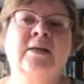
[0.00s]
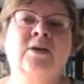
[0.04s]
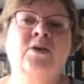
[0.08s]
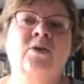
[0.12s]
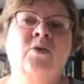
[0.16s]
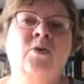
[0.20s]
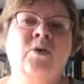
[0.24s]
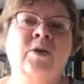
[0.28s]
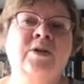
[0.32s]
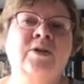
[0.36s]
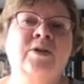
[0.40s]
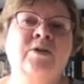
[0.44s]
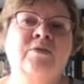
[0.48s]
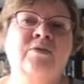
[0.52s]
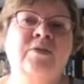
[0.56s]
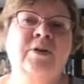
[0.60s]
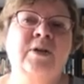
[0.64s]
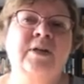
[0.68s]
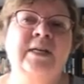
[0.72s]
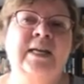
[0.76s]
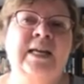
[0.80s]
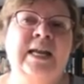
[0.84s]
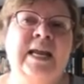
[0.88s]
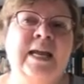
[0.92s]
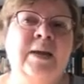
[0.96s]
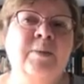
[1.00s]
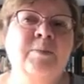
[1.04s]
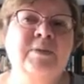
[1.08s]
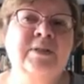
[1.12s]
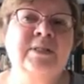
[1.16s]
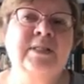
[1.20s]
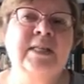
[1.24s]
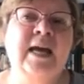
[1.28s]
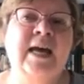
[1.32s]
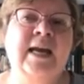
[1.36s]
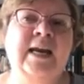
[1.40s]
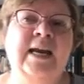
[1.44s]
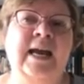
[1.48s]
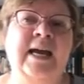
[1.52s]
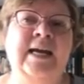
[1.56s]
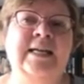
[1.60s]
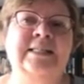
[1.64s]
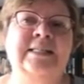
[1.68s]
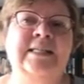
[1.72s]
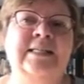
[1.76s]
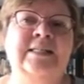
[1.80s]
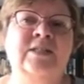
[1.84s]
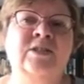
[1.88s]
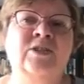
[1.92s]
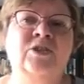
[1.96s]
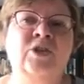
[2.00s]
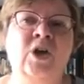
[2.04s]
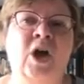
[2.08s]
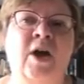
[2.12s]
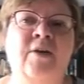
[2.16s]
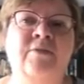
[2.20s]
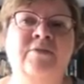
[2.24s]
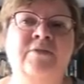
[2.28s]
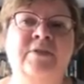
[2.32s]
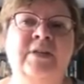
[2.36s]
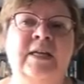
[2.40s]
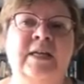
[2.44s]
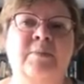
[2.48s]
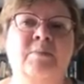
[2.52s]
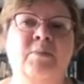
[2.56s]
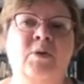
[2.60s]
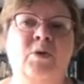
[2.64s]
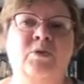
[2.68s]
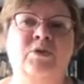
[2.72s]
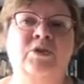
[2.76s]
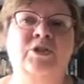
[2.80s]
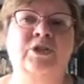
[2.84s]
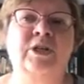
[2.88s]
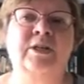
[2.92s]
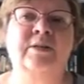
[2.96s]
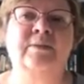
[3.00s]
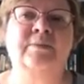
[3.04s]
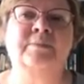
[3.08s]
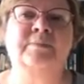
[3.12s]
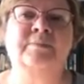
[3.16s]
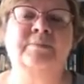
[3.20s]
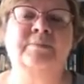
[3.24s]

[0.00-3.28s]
Gordon Neufeld names that as a soft emotion,